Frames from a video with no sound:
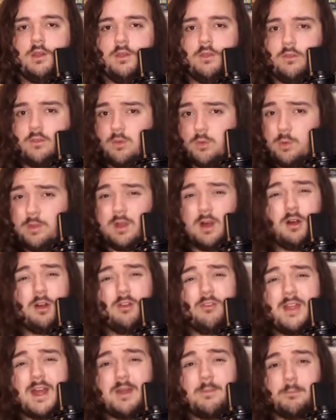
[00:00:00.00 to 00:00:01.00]
So, with all
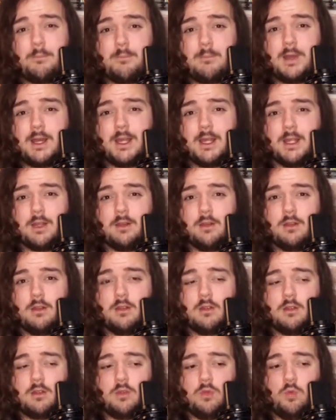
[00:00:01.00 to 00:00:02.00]
of that in mind,
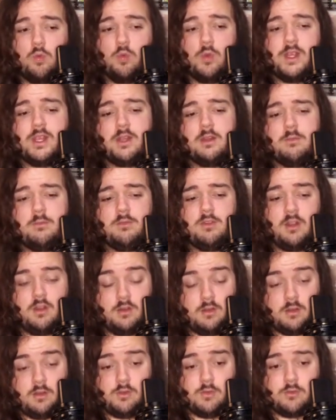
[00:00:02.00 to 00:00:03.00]
we can
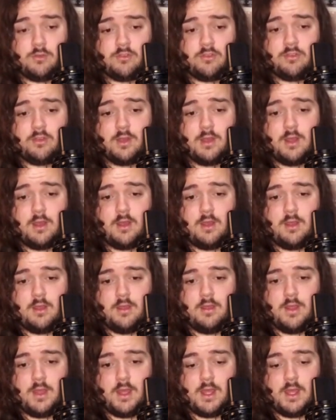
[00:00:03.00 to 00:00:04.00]
deduce
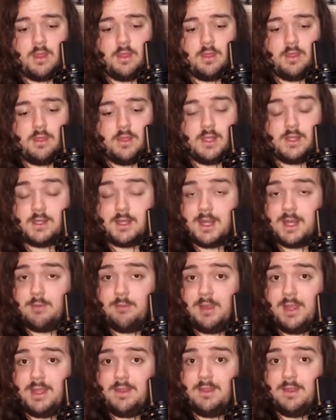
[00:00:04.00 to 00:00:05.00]
that the
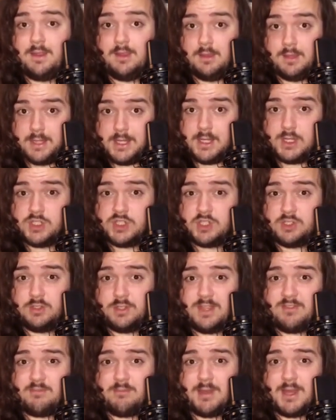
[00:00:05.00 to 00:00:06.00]
timeline that Link just
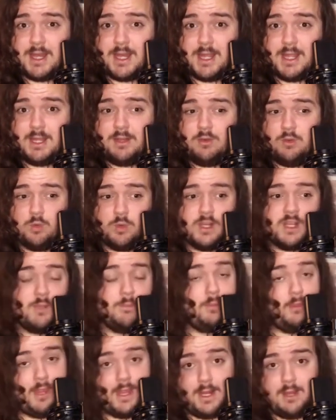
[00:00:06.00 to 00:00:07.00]
left behind when he
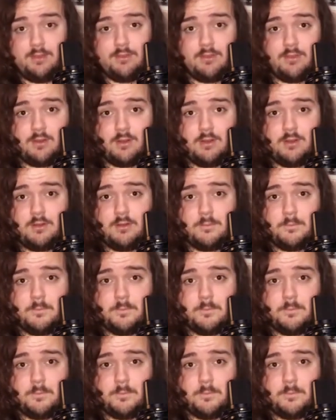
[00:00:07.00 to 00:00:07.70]
played his song,